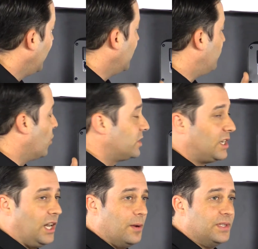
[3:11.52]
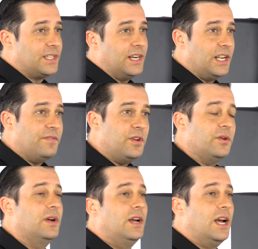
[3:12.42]
And of course club is going to give
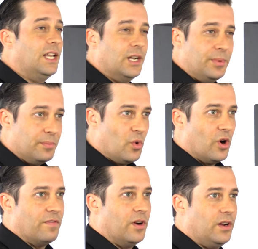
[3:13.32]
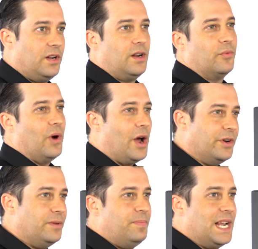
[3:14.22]
you a little bit more of a
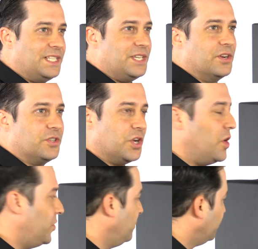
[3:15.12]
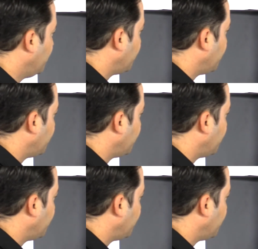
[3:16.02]
rounded bassier tone.